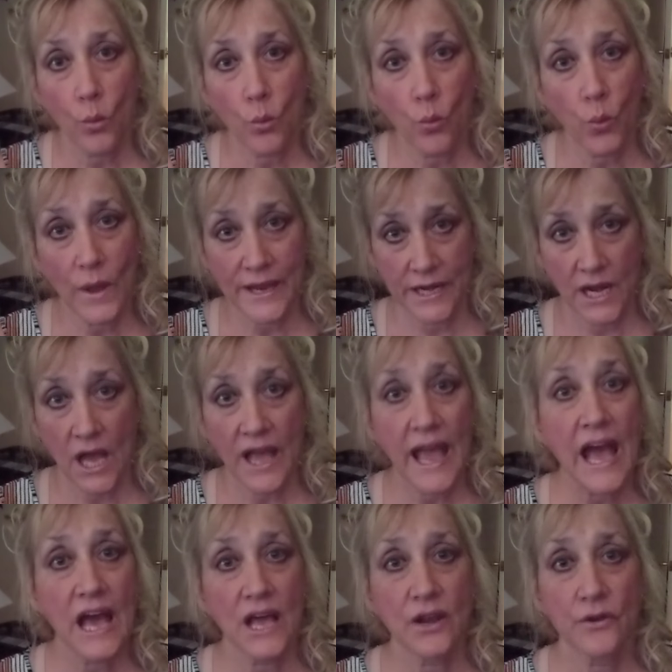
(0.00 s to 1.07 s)
when I
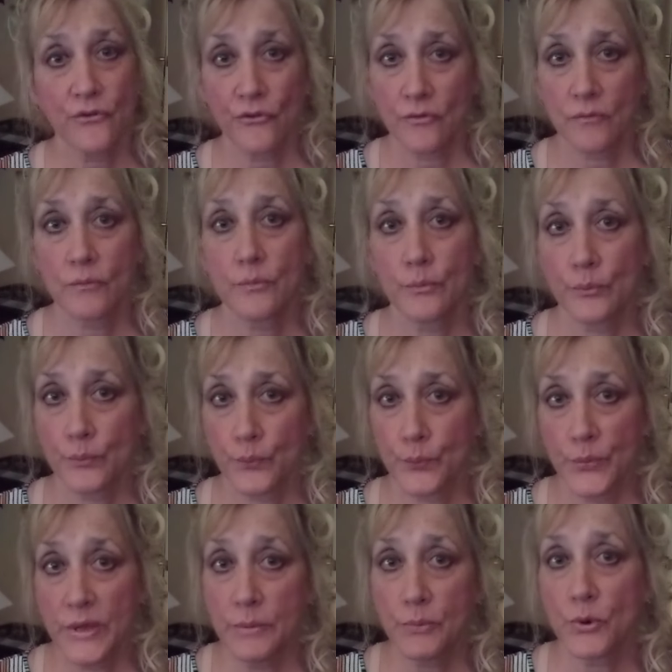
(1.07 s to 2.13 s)
had
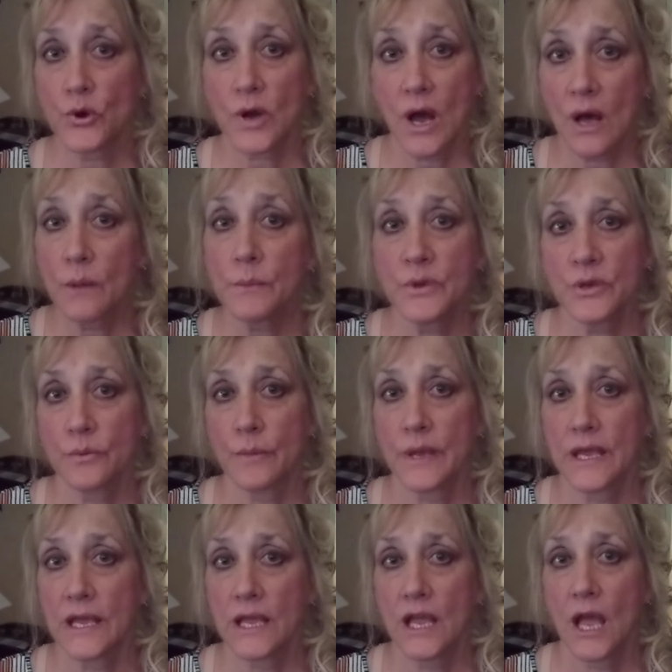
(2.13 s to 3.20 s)
people come to
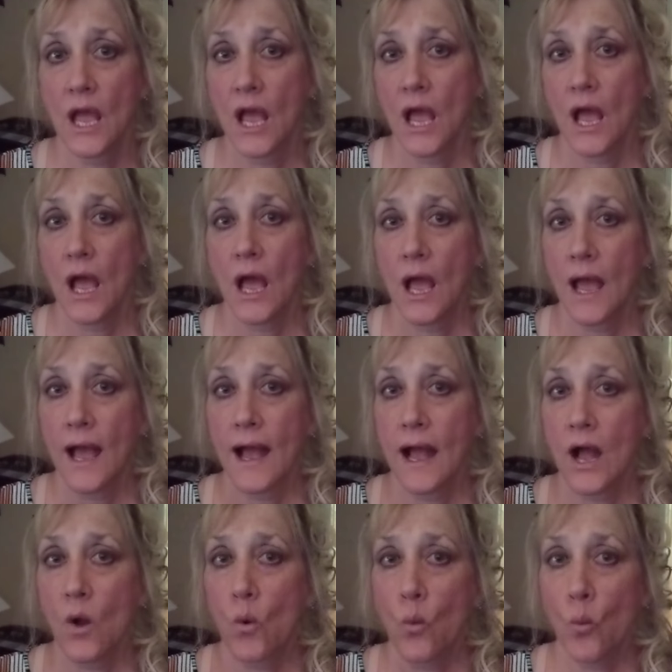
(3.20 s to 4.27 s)
me
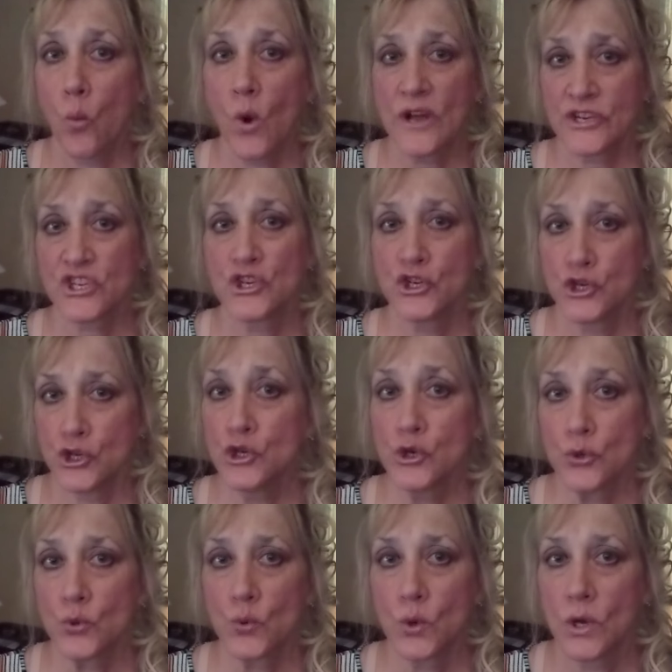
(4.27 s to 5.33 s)
what you
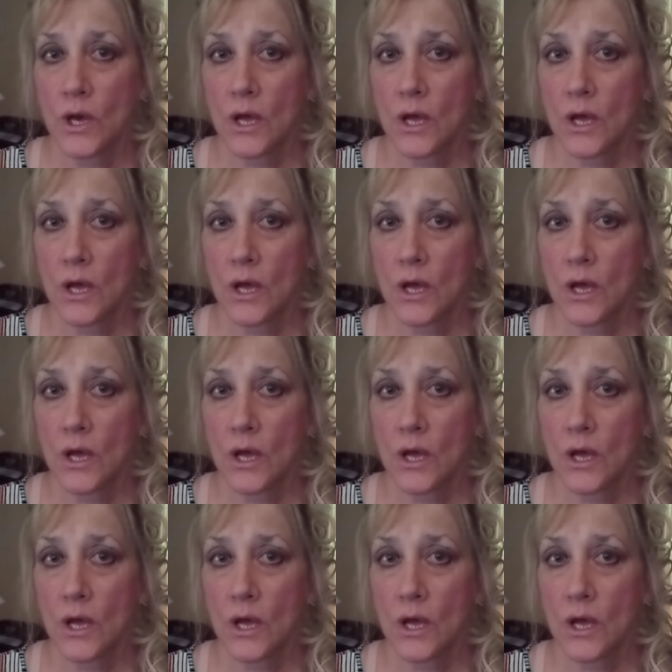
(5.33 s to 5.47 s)
do.